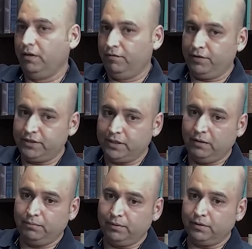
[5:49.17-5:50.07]
For
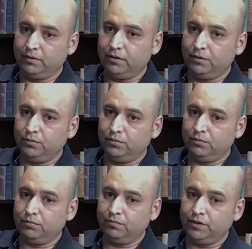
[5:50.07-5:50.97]
example,
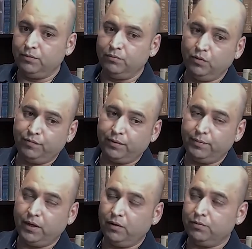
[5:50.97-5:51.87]
when you move from
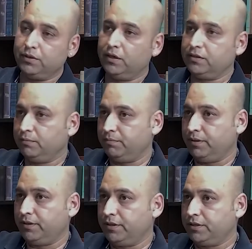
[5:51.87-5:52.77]
your house, there are some
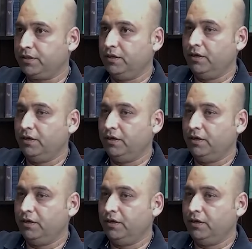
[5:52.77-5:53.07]
periods